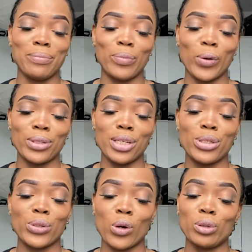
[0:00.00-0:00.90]
body
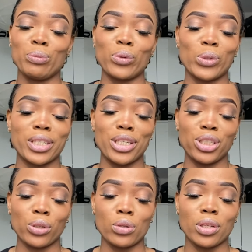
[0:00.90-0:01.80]
sun
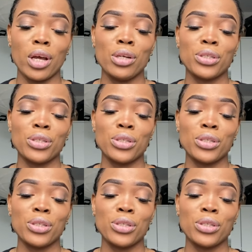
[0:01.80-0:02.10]
protection